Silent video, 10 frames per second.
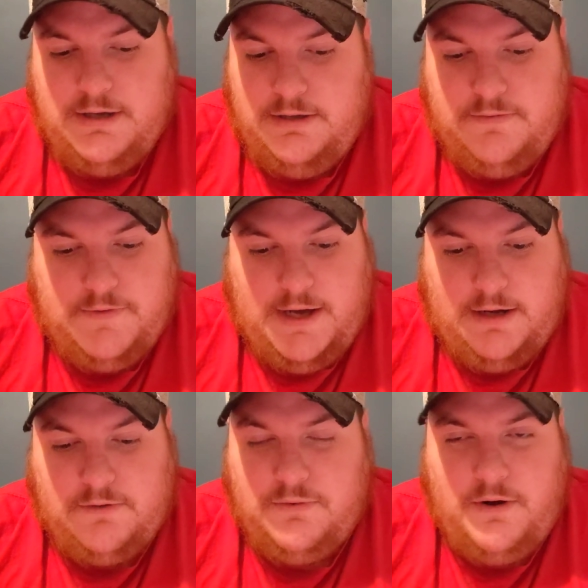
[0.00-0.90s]
you've
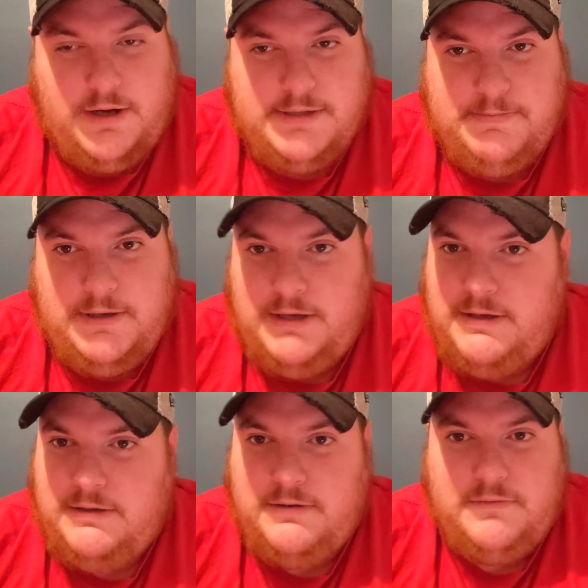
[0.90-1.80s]
got
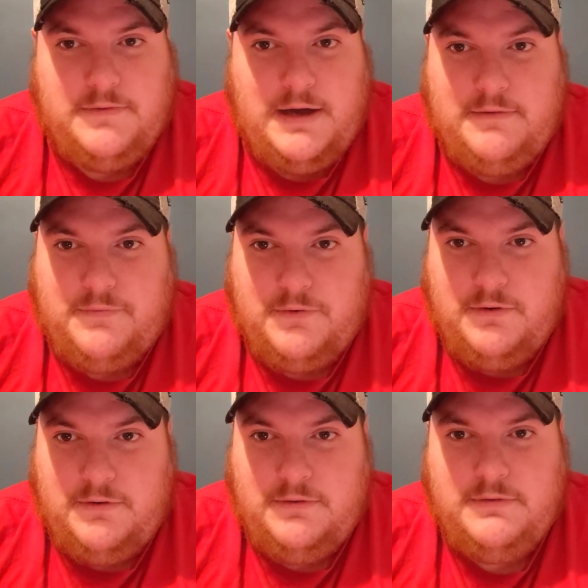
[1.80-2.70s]
Crosby, you've got
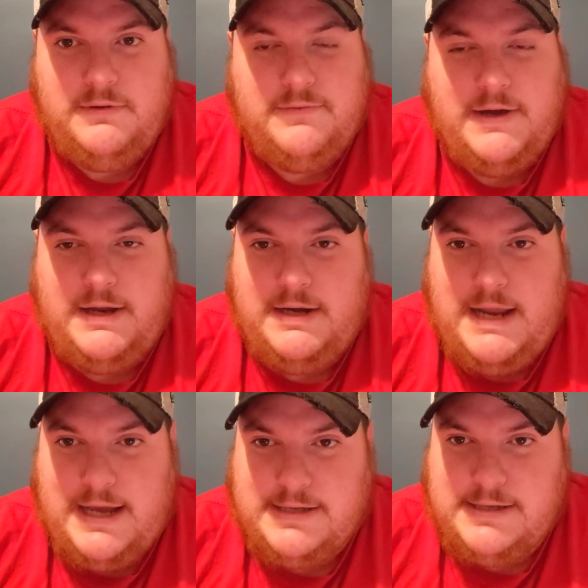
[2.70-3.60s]
Furl, you've got
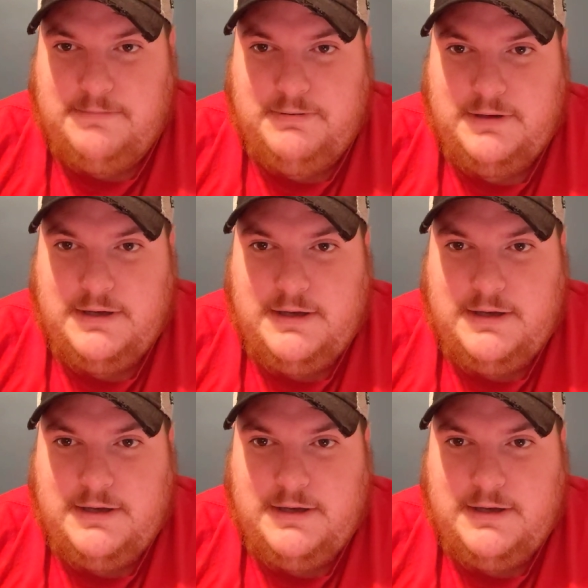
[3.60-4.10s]
Nassip,